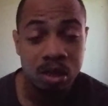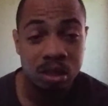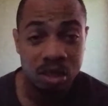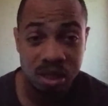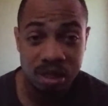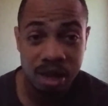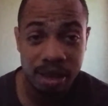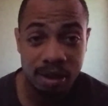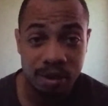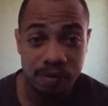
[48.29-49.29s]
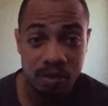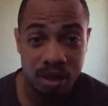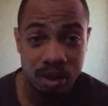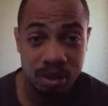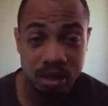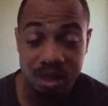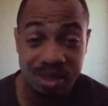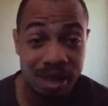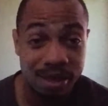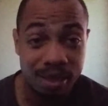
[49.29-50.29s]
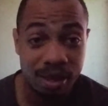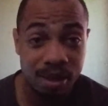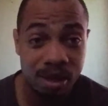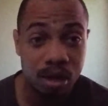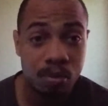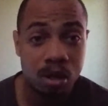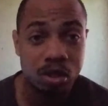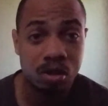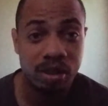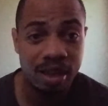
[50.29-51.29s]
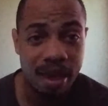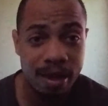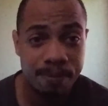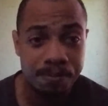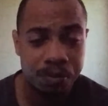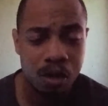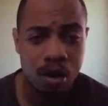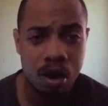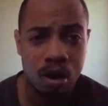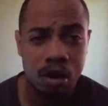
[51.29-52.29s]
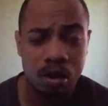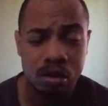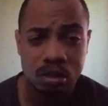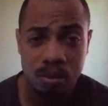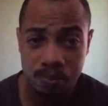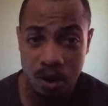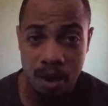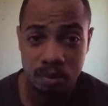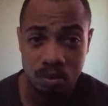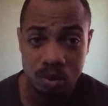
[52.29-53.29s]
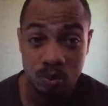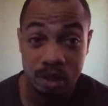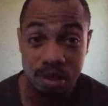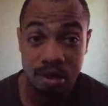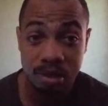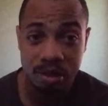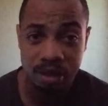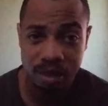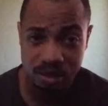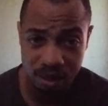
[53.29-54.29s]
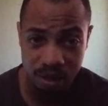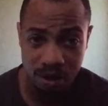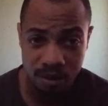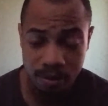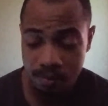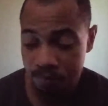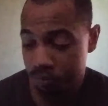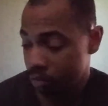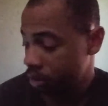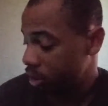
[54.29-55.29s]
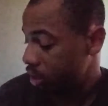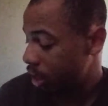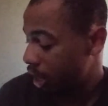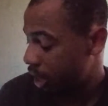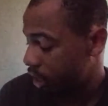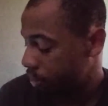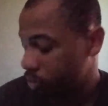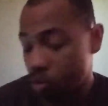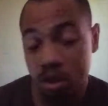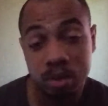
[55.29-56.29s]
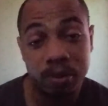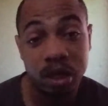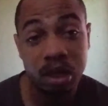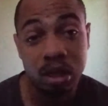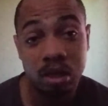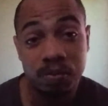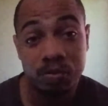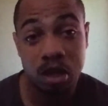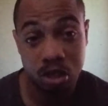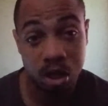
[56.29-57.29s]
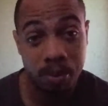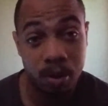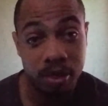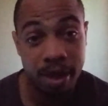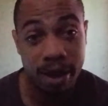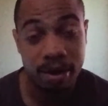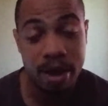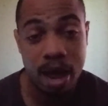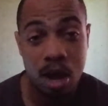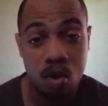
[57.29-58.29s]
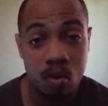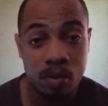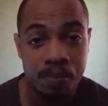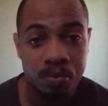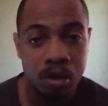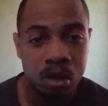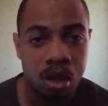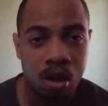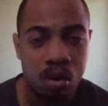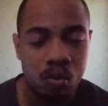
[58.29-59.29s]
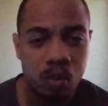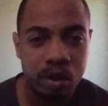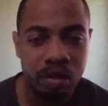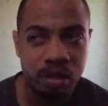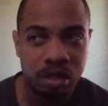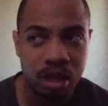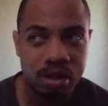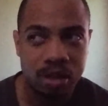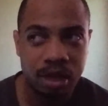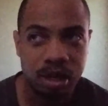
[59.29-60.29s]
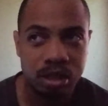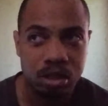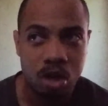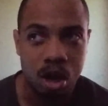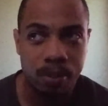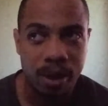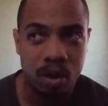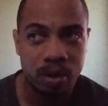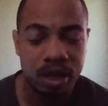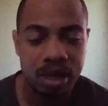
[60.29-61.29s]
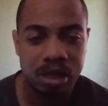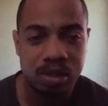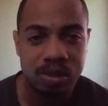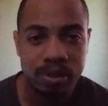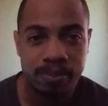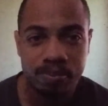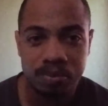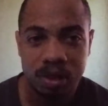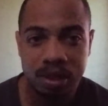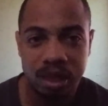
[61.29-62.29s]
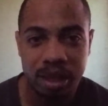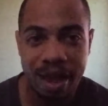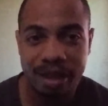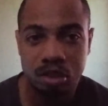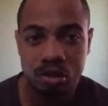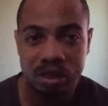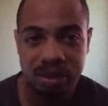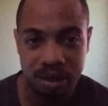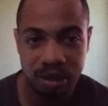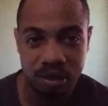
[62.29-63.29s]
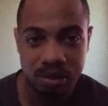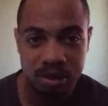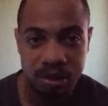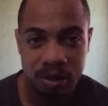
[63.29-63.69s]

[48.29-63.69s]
just like the Kingdom Hearts 3 game, there are some problems with the DLC. And I'm going to be touching upon that. Now, one of the things I need to talk about is the extra scenes